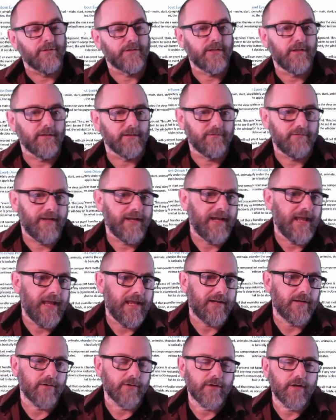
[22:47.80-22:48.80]
what's called event
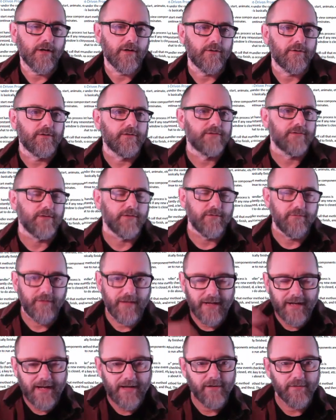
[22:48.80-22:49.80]
handler code. So the
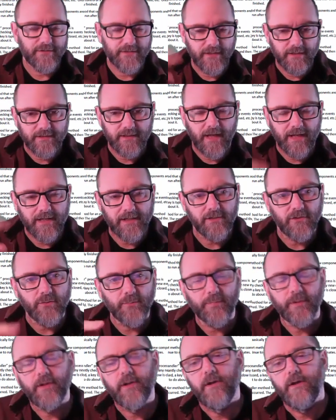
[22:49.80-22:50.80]
event handler is in a tight
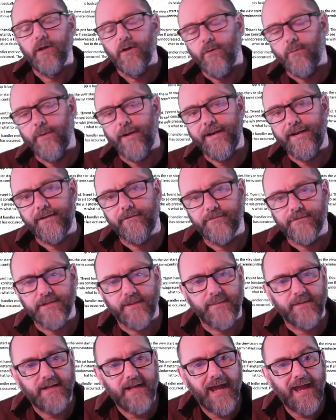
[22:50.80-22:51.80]
loop waiting for
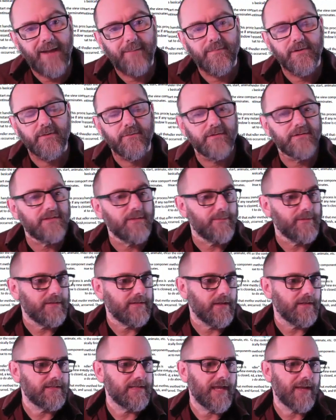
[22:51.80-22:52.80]
something to happen, and when
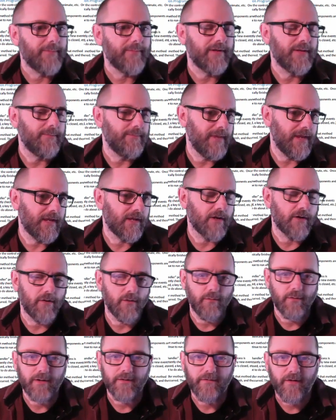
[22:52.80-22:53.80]
something does happen, it may
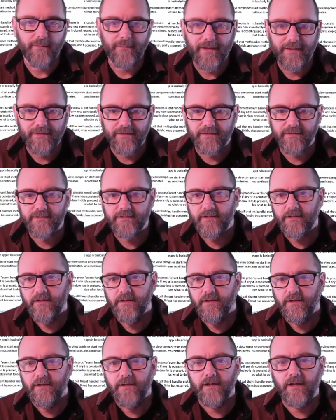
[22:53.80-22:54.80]
call one of our methods
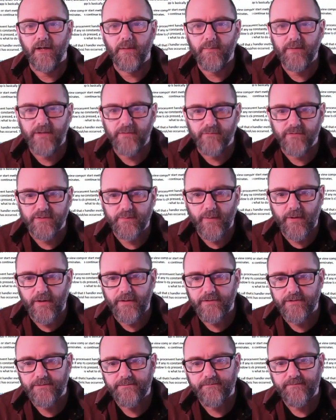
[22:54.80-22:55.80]
in
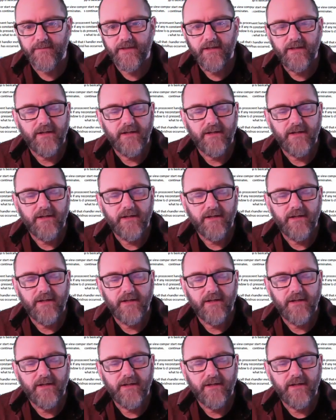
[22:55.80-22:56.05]
response.